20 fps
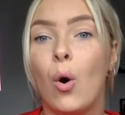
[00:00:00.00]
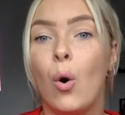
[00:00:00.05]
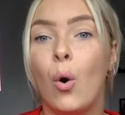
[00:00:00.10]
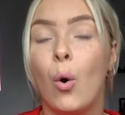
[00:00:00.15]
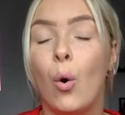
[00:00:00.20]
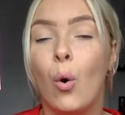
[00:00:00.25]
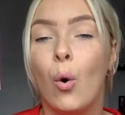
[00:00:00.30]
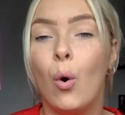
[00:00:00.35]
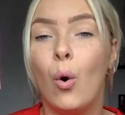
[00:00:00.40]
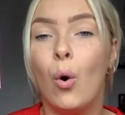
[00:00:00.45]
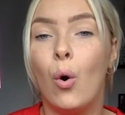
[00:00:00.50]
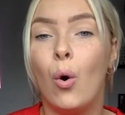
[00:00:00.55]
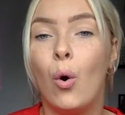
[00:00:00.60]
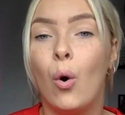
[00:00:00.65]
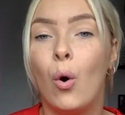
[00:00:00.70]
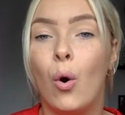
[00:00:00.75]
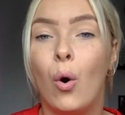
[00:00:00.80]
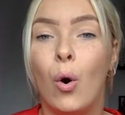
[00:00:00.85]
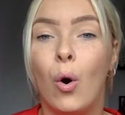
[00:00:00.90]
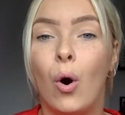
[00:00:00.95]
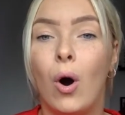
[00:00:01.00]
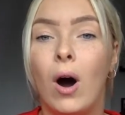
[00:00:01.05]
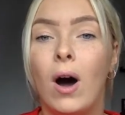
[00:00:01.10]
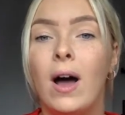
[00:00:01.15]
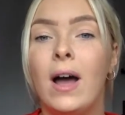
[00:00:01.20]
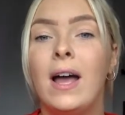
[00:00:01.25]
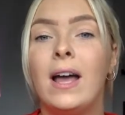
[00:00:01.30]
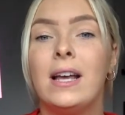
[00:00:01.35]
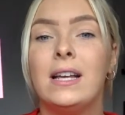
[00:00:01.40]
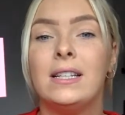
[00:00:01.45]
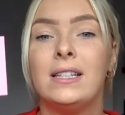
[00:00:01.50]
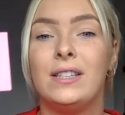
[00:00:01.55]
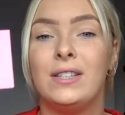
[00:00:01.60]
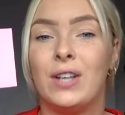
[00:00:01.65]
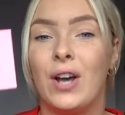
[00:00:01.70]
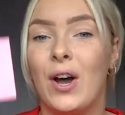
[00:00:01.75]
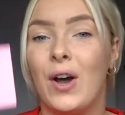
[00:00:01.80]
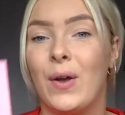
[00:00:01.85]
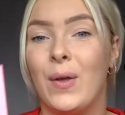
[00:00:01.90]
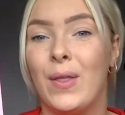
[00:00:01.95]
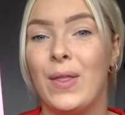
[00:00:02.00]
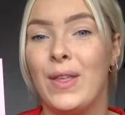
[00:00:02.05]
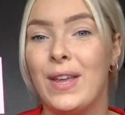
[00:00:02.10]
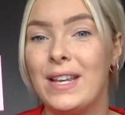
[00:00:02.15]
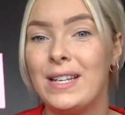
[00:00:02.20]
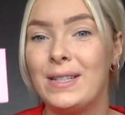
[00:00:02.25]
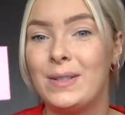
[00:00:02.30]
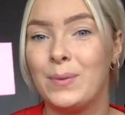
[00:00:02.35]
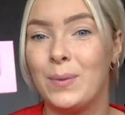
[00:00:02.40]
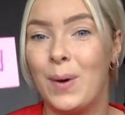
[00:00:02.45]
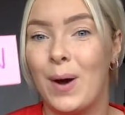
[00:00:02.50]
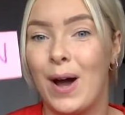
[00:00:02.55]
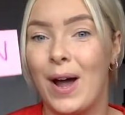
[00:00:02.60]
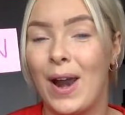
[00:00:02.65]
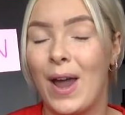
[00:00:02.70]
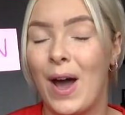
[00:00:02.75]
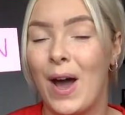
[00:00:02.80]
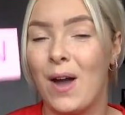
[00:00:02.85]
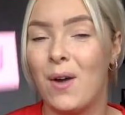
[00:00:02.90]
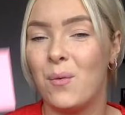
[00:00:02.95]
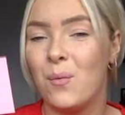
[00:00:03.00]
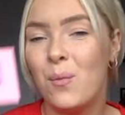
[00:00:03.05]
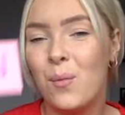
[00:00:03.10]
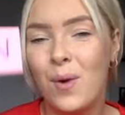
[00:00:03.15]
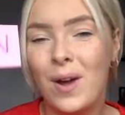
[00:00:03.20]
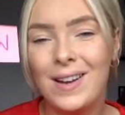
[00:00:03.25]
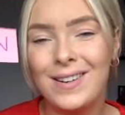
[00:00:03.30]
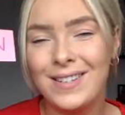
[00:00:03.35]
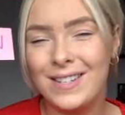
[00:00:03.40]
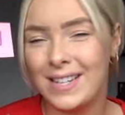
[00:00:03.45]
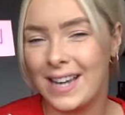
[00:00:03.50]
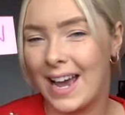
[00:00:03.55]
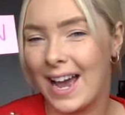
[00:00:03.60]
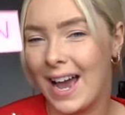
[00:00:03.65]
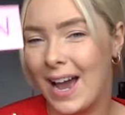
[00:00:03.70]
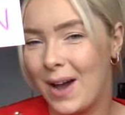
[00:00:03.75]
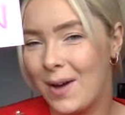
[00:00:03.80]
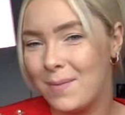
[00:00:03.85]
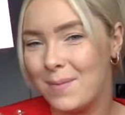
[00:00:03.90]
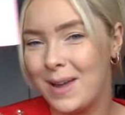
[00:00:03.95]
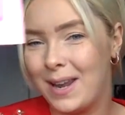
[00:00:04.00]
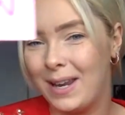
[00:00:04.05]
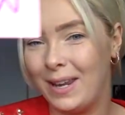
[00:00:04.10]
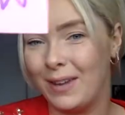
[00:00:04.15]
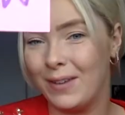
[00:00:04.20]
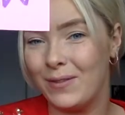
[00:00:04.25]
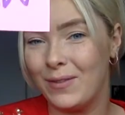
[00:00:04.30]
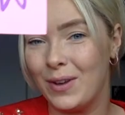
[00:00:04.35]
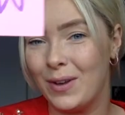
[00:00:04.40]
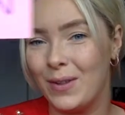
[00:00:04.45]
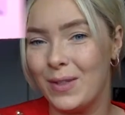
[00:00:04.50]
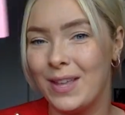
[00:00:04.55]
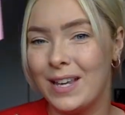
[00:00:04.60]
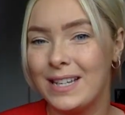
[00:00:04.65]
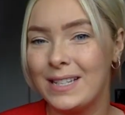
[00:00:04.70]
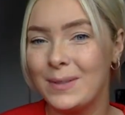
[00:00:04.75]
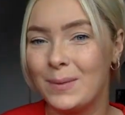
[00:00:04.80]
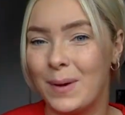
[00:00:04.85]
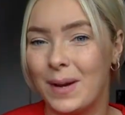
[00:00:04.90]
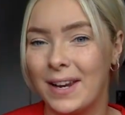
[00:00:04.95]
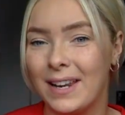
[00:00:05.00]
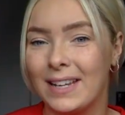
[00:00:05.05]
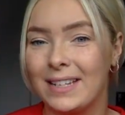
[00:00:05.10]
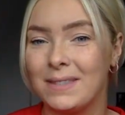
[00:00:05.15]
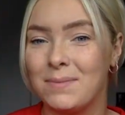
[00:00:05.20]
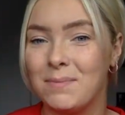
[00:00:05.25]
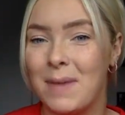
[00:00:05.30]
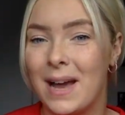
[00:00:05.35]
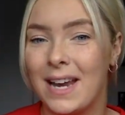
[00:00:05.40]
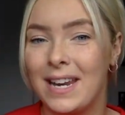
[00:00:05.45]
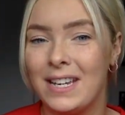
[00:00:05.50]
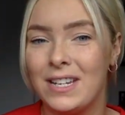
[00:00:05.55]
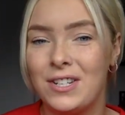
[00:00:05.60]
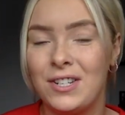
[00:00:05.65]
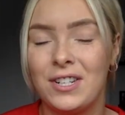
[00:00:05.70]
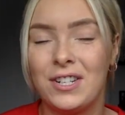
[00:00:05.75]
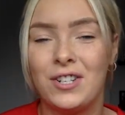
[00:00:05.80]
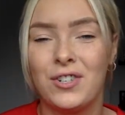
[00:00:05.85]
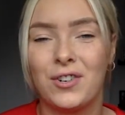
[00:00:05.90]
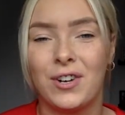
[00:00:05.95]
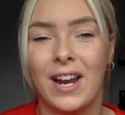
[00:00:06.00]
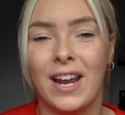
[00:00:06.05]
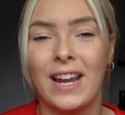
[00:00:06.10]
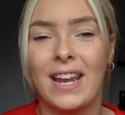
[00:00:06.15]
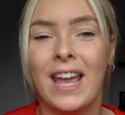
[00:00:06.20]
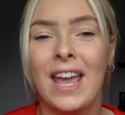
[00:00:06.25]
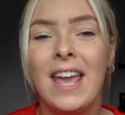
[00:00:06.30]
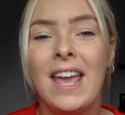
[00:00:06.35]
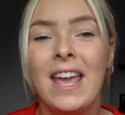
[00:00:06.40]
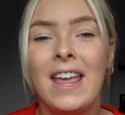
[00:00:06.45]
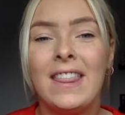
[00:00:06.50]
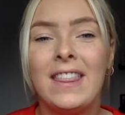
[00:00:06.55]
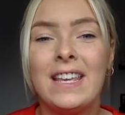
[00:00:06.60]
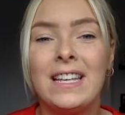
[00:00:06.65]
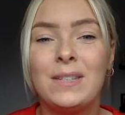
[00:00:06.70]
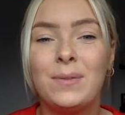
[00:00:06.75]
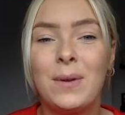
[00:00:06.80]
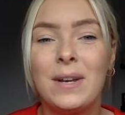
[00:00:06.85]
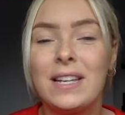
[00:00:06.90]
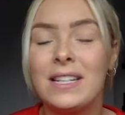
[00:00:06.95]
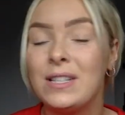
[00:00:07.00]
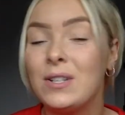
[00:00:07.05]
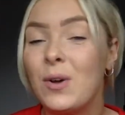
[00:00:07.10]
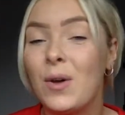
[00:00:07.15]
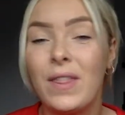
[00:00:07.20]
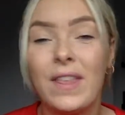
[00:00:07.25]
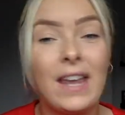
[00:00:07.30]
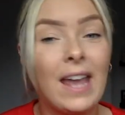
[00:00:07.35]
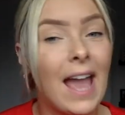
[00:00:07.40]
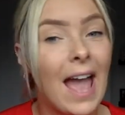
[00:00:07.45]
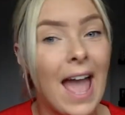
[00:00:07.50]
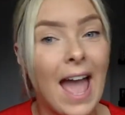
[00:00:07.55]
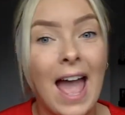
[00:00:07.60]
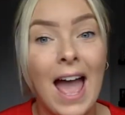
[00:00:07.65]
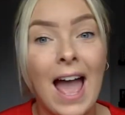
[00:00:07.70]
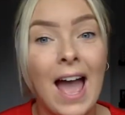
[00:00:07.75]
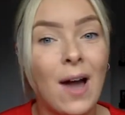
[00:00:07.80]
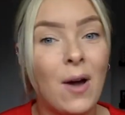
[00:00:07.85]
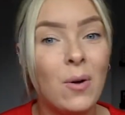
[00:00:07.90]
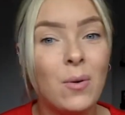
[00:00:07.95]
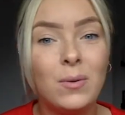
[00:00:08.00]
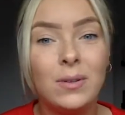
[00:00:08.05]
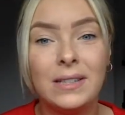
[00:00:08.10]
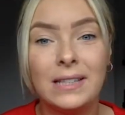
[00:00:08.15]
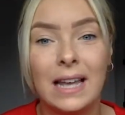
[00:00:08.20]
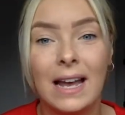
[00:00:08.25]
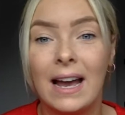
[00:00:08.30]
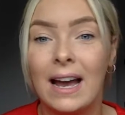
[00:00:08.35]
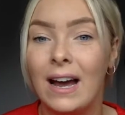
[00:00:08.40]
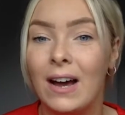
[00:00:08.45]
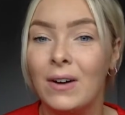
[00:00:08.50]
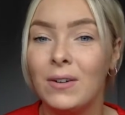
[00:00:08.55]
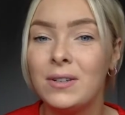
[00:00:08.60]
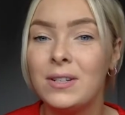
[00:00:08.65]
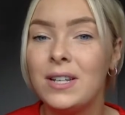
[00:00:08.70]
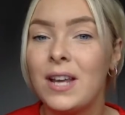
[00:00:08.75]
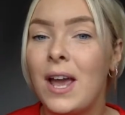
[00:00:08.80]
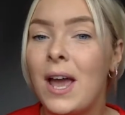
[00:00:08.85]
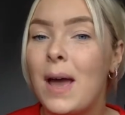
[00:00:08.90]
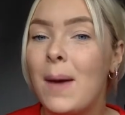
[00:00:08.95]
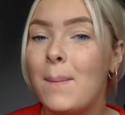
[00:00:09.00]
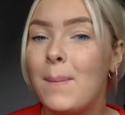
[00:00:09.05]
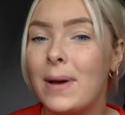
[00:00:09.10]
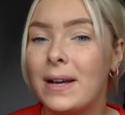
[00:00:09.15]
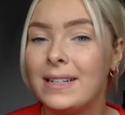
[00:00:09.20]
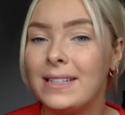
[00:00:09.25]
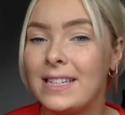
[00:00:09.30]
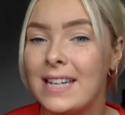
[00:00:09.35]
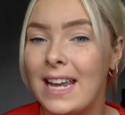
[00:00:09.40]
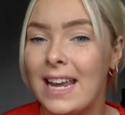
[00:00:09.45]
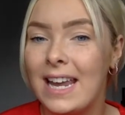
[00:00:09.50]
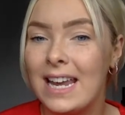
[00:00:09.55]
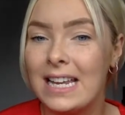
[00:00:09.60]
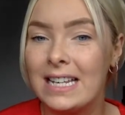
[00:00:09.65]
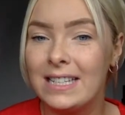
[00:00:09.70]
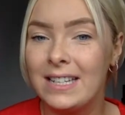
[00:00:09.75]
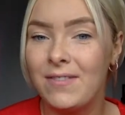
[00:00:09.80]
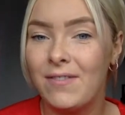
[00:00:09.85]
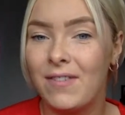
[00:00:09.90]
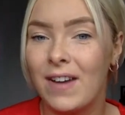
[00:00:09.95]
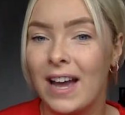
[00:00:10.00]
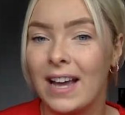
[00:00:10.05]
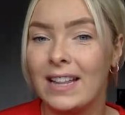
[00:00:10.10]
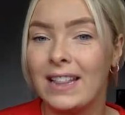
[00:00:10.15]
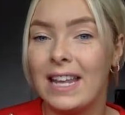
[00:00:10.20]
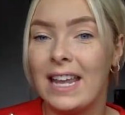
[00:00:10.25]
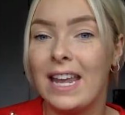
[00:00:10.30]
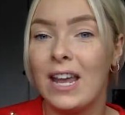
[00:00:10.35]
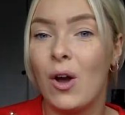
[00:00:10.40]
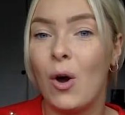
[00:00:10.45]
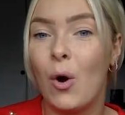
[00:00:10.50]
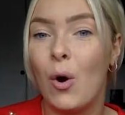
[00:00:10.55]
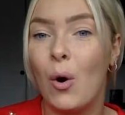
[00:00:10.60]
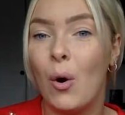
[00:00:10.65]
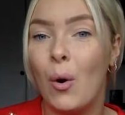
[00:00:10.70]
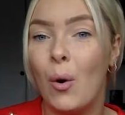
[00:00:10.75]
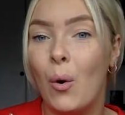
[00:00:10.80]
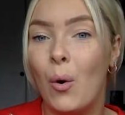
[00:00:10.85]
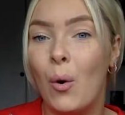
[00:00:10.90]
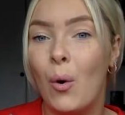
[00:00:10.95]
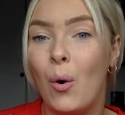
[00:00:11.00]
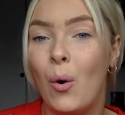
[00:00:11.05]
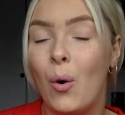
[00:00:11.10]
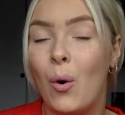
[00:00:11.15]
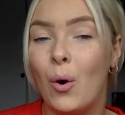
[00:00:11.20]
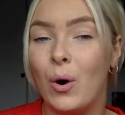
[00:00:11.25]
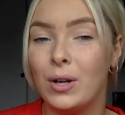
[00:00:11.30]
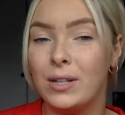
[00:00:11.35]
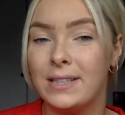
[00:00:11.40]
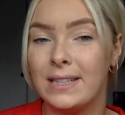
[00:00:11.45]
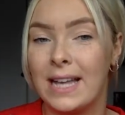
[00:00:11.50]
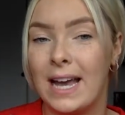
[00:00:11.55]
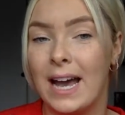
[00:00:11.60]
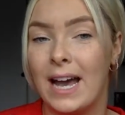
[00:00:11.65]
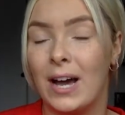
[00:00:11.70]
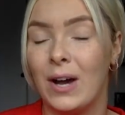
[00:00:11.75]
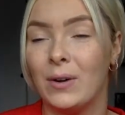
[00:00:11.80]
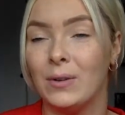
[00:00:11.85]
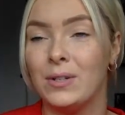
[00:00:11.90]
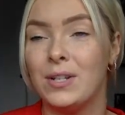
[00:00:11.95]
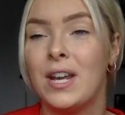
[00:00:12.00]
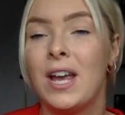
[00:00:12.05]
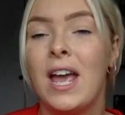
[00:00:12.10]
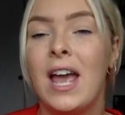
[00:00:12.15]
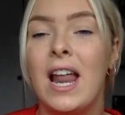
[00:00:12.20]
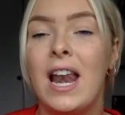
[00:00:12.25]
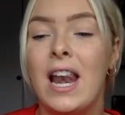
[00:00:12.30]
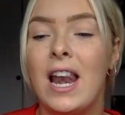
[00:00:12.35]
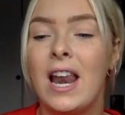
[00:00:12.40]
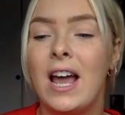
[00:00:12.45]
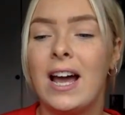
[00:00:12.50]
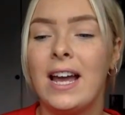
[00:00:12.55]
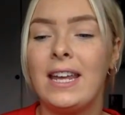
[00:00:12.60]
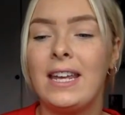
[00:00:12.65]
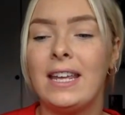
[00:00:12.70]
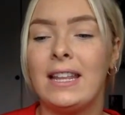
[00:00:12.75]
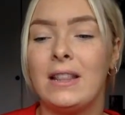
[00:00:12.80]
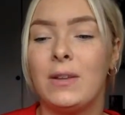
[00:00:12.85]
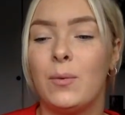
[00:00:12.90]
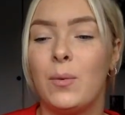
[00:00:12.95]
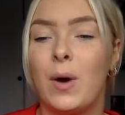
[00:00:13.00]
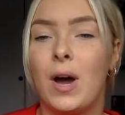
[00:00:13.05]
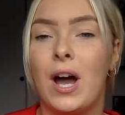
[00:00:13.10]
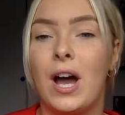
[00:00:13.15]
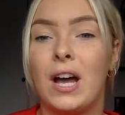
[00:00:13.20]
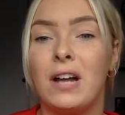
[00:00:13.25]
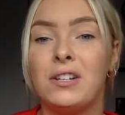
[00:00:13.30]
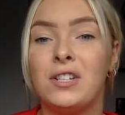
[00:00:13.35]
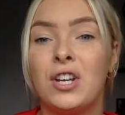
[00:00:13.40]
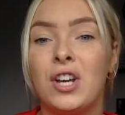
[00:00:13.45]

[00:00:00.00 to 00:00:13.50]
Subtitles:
Or. So this one, I wonder how many of you this one has managed to trick. This one is not the ow sound, but it is in fact the or sound, like in the word